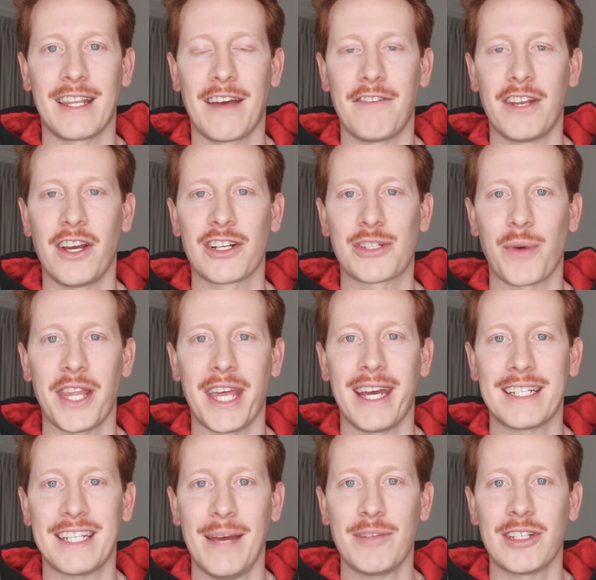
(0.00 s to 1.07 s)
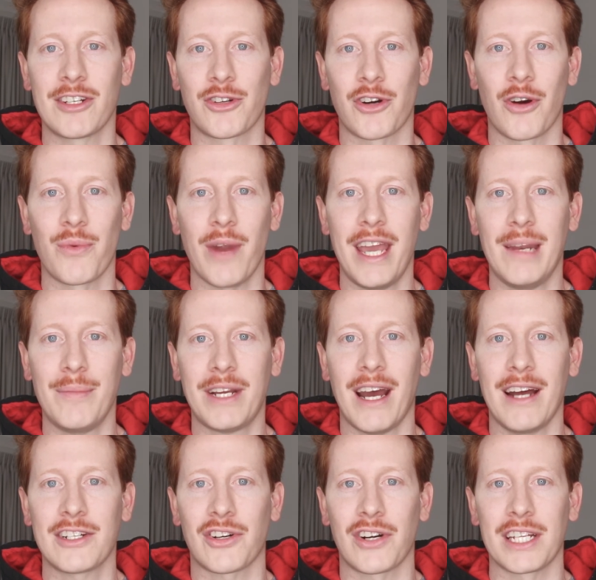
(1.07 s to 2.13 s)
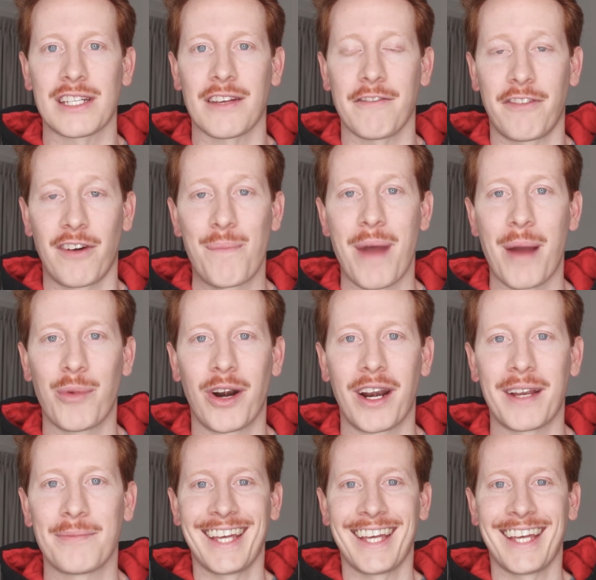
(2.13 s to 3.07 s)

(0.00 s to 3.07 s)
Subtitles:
their videos where they attempt to draw random countries from memory.